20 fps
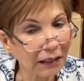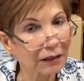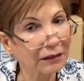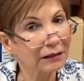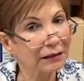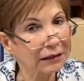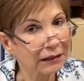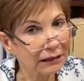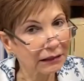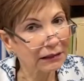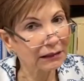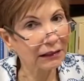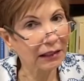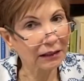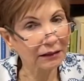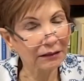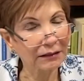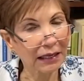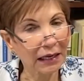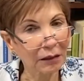This
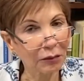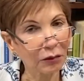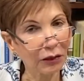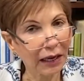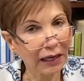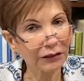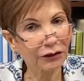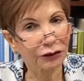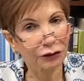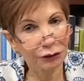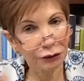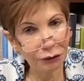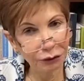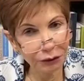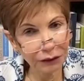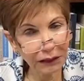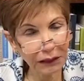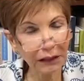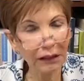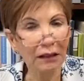table has
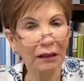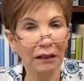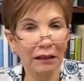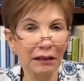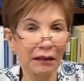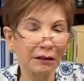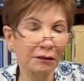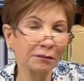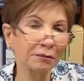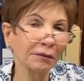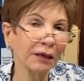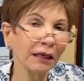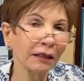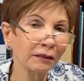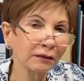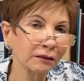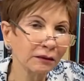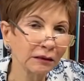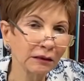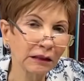3
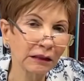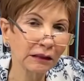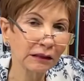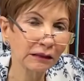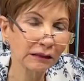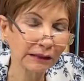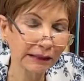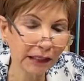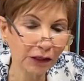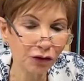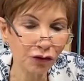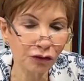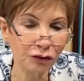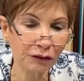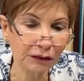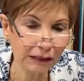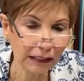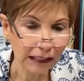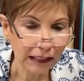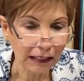main
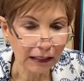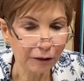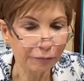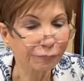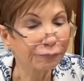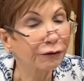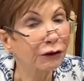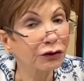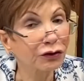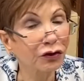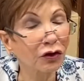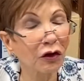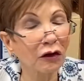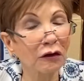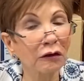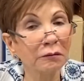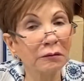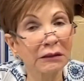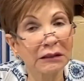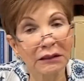sections. The first
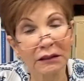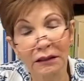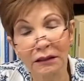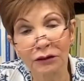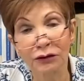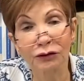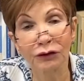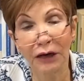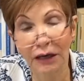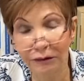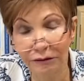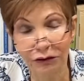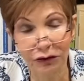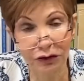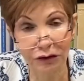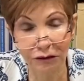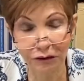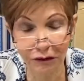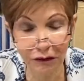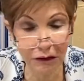column is the
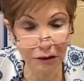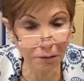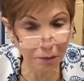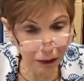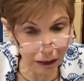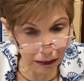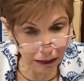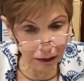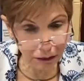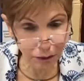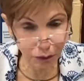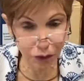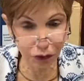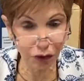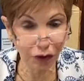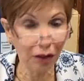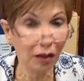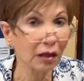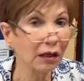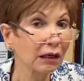drivers of this market, which
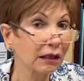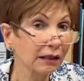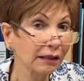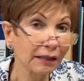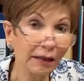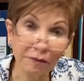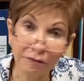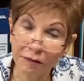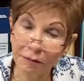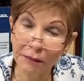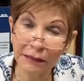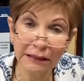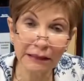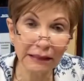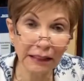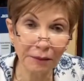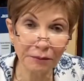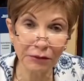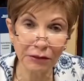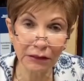are government
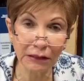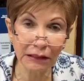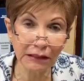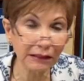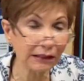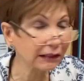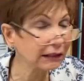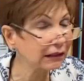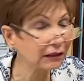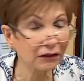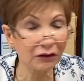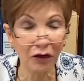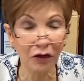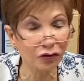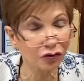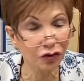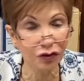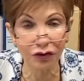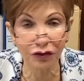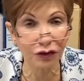subsidies, and it's not
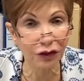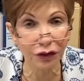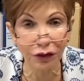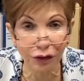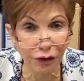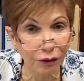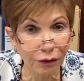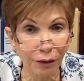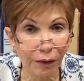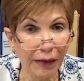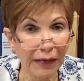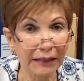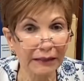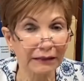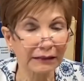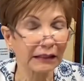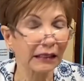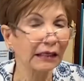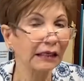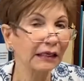just the
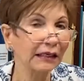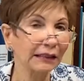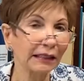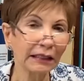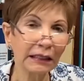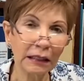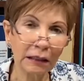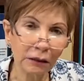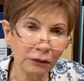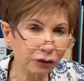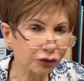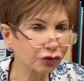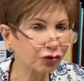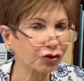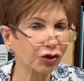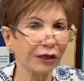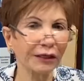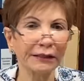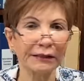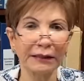US. That includes
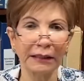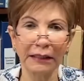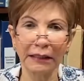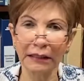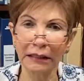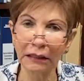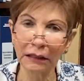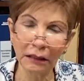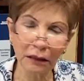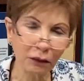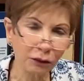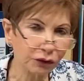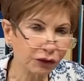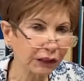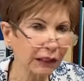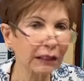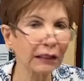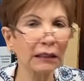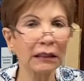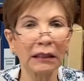China, it includes
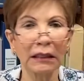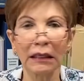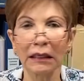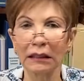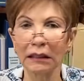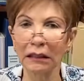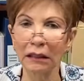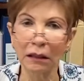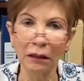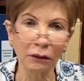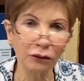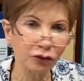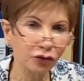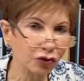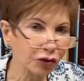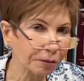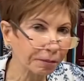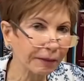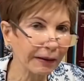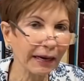India, it includes
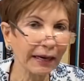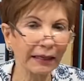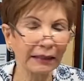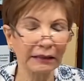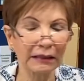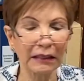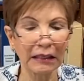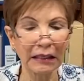Japan.